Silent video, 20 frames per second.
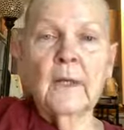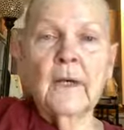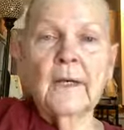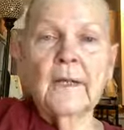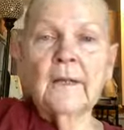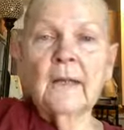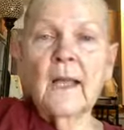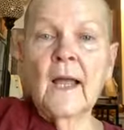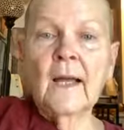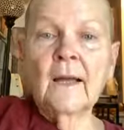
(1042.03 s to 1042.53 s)

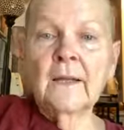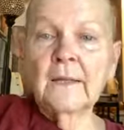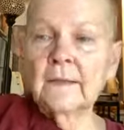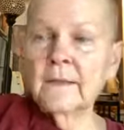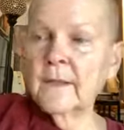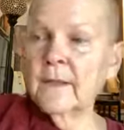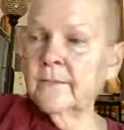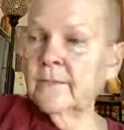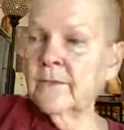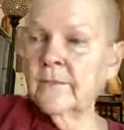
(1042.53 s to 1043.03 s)
unlock
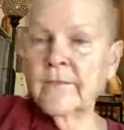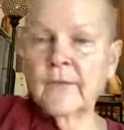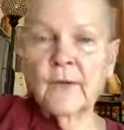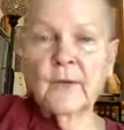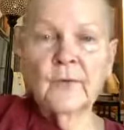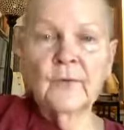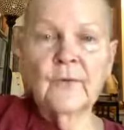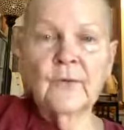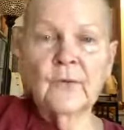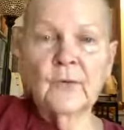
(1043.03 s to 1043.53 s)
enough of
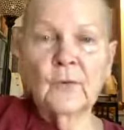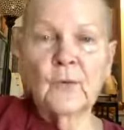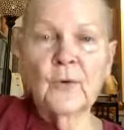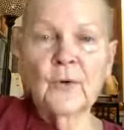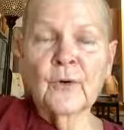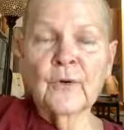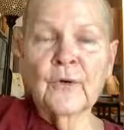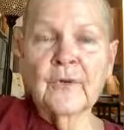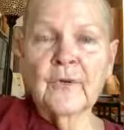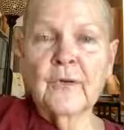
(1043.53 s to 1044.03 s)
those
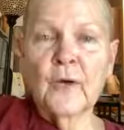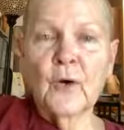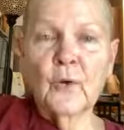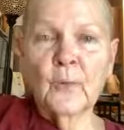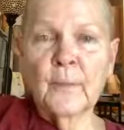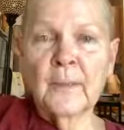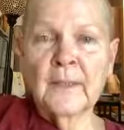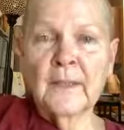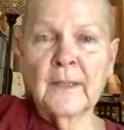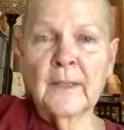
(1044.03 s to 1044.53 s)
doors to
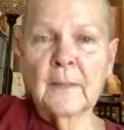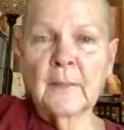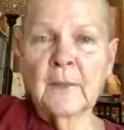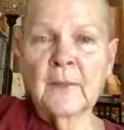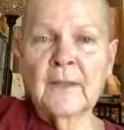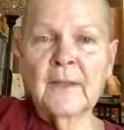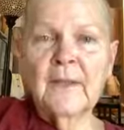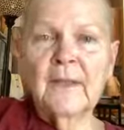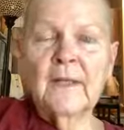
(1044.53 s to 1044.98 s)
open up